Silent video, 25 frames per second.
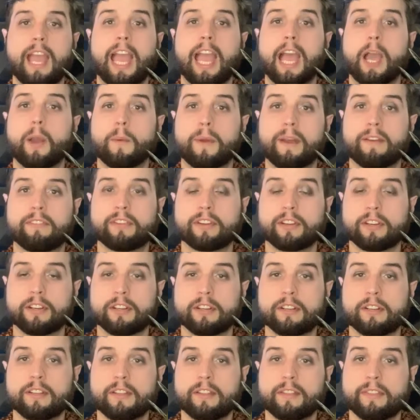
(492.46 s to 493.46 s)

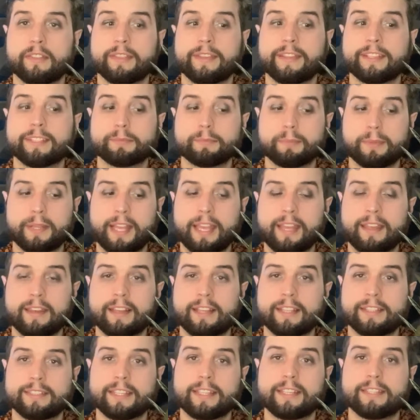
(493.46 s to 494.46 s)
However, this
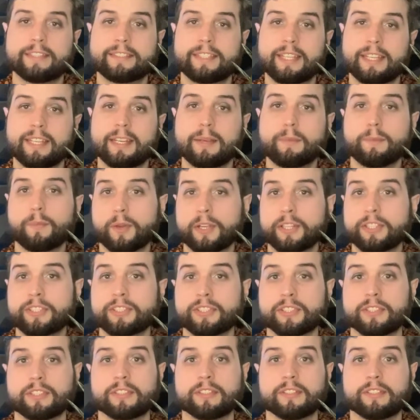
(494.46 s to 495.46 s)
plant is at a 10 in
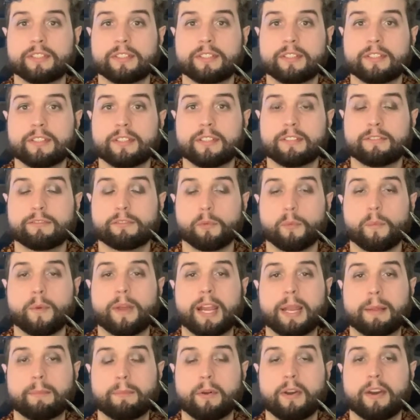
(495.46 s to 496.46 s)
moisture from
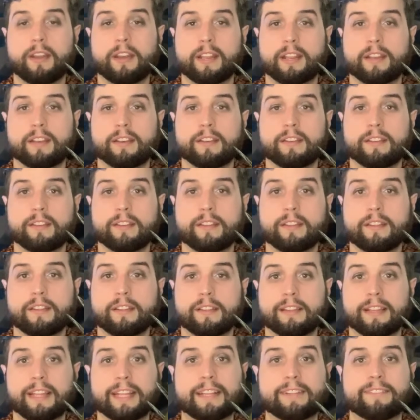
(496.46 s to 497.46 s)
when I bought it
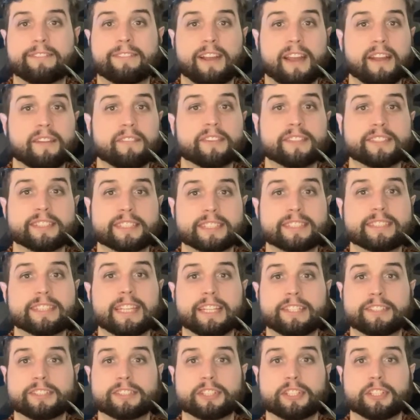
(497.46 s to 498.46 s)
like 5 or 6
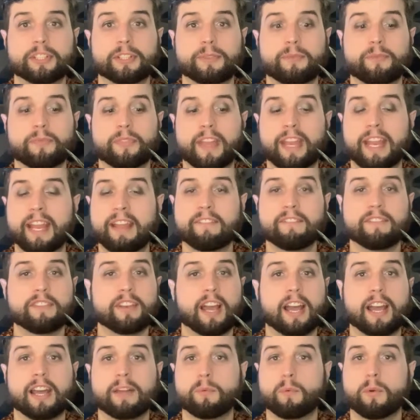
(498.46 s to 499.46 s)
days ago, and I have
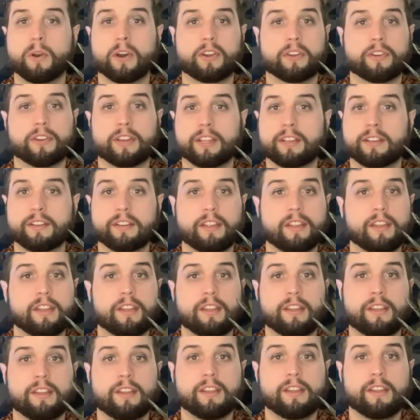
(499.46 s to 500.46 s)
not watered it.
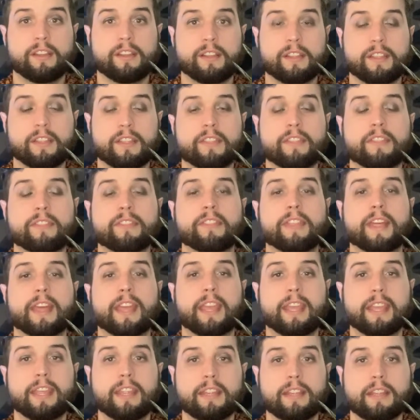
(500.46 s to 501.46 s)

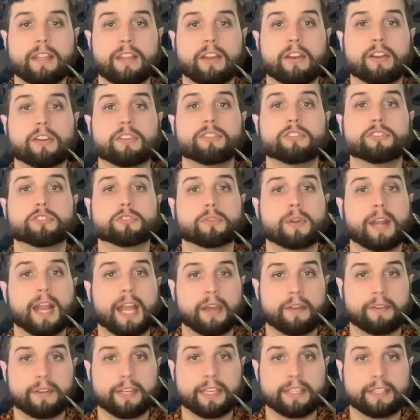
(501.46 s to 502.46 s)
They are
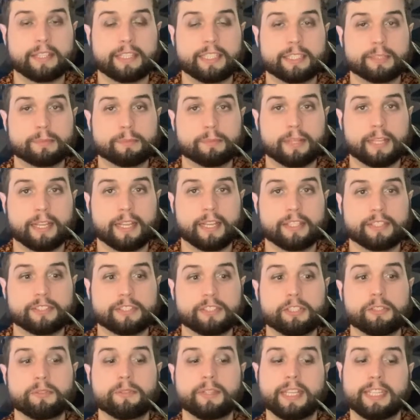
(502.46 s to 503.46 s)
drowning these
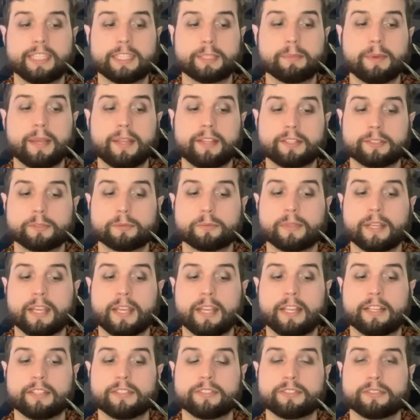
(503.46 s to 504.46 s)
plants. You need to buy this
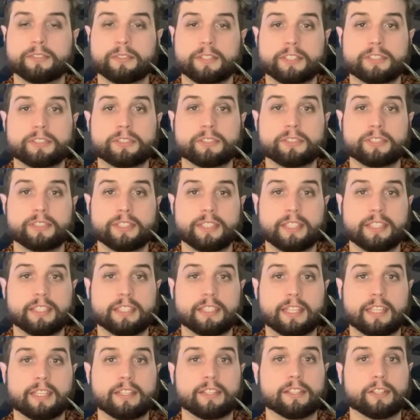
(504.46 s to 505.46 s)
plant as soon as you see
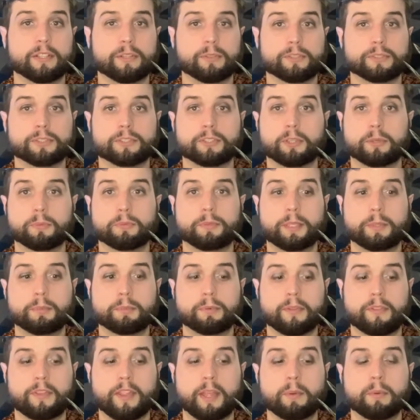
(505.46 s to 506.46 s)
it in Lowe's or Home
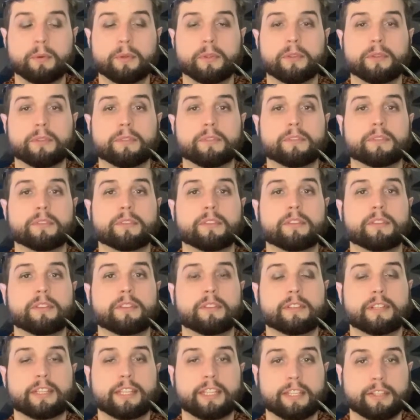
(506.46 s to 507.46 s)
Depot. They will
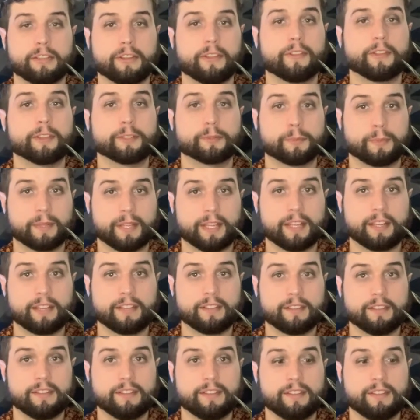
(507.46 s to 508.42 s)
kill this plant.